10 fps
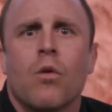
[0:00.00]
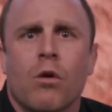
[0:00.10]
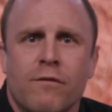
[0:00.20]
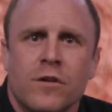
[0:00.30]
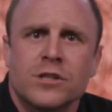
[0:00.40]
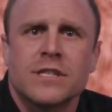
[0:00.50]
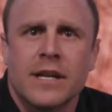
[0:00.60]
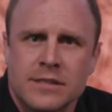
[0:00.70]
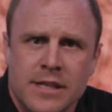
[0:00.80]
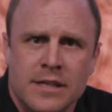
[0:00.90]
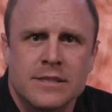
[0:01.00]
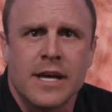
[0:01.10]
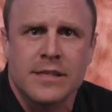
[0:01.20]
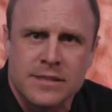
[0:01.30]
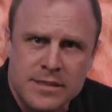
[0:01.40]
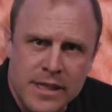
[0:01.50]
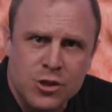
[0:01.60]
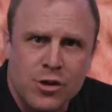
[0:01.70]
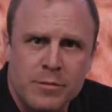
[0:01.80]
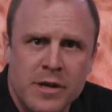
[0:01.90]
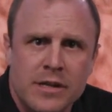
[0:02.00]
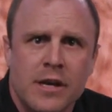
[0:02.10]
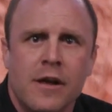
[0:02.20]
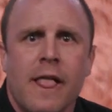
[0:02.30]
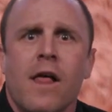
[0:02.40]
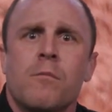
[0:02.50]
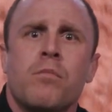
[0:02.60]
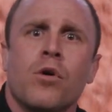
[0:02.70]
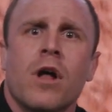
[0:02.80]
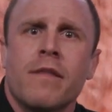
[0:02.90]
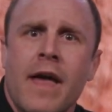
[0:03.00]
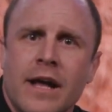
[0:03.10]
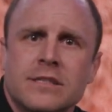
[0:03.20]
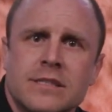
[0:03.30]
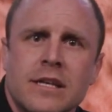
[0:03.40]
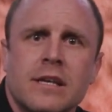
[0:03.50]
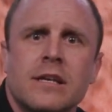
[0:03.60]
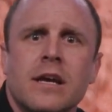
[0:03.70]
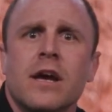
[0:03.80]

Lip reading: or a fungicide-insecticide seed treatment put on that seed